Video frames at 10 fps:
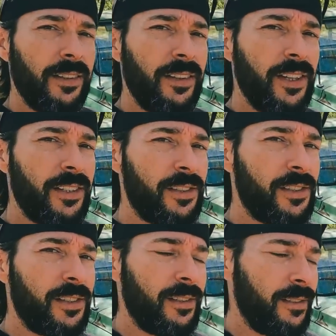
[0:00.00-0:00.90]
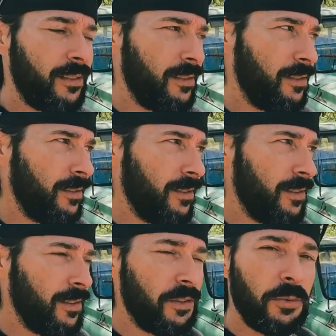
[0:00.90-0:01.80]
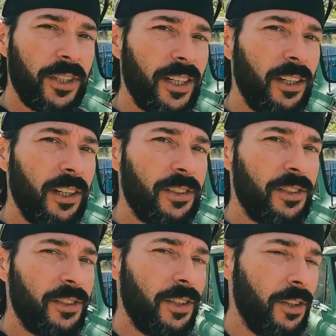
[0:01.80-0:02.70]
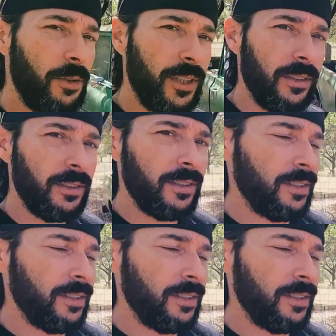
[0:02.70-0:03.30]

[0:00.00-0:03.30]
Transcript: This is what that LS is gonna go in.